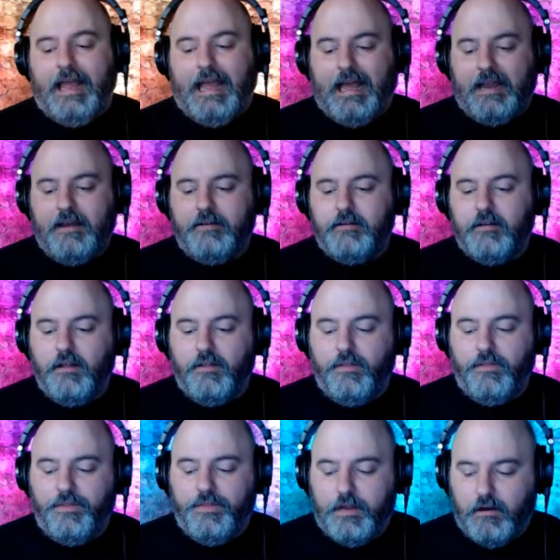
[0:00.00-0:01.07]
And
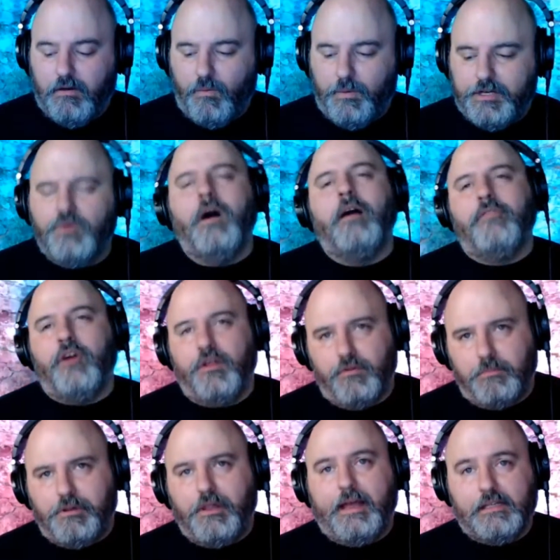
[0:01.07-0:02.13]
we do have
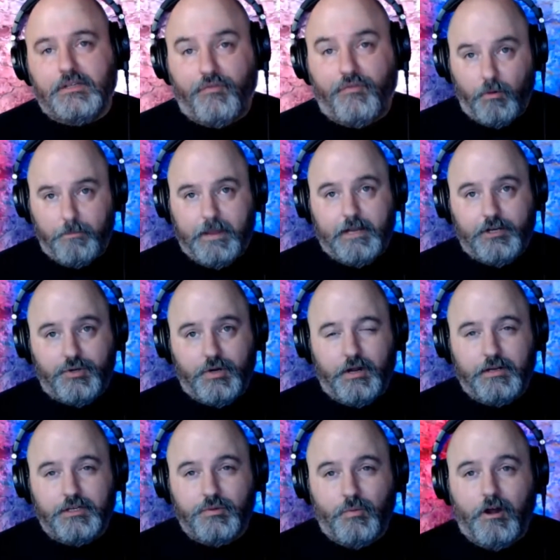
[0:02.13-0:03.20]
other plans
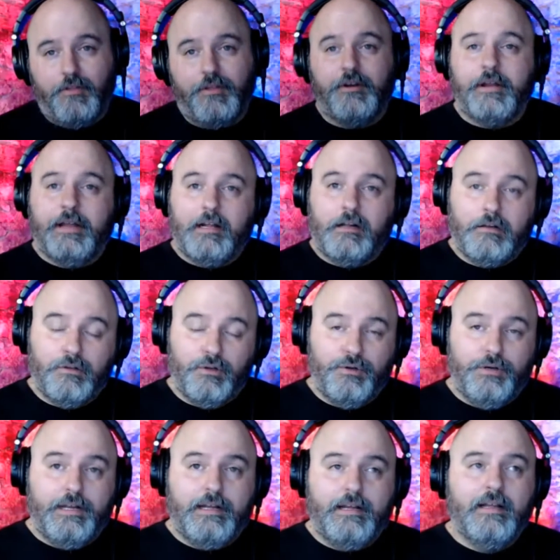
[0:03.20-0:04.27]
Patreon as well that are
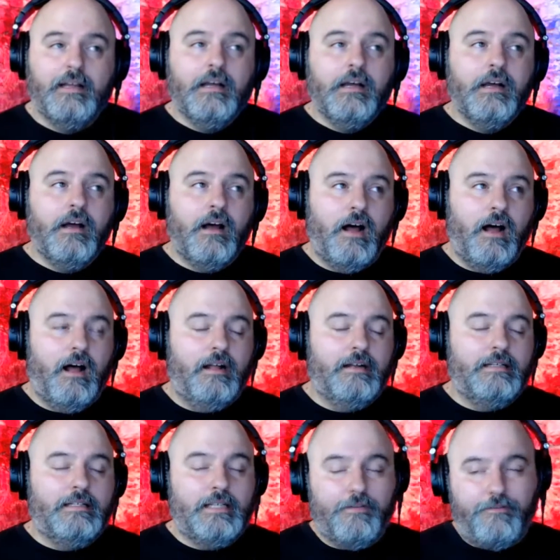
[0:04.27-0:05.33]
including
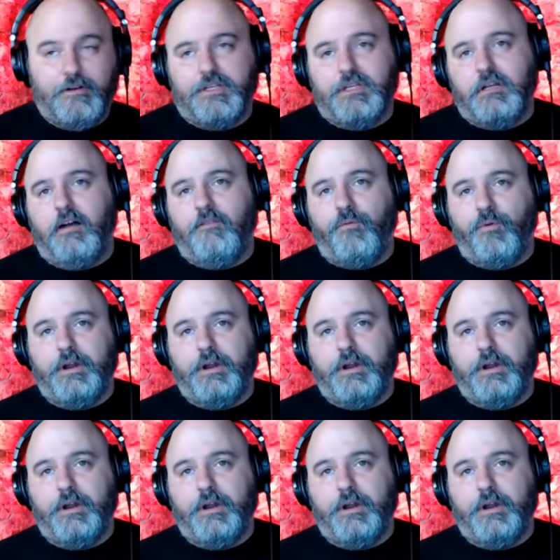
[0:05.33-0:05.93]
different stuff.